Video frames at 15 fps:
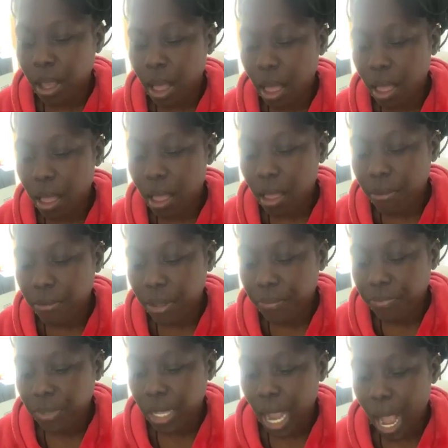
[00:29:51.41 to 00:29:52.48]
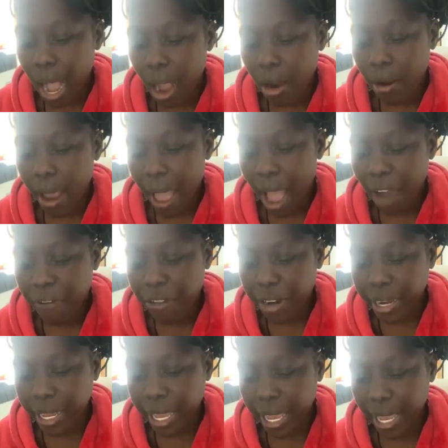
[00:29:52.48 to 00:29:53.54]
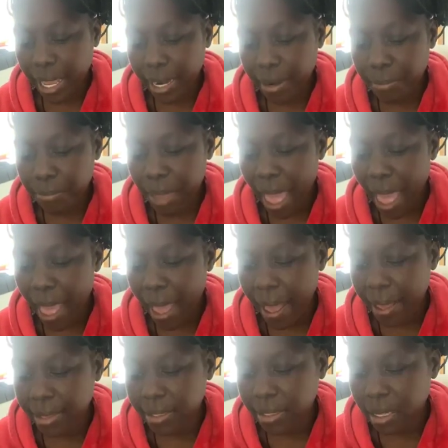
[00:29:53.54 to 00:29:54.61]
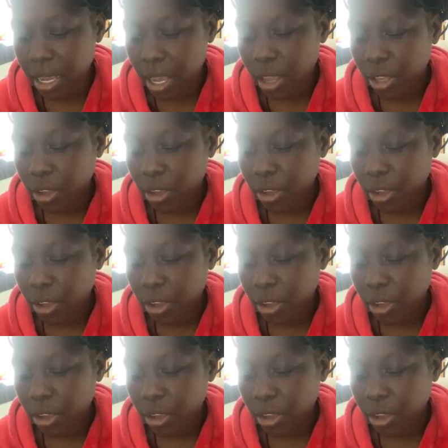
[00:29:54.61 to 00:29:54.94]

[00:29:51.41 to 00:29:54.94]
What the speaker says: of our African past.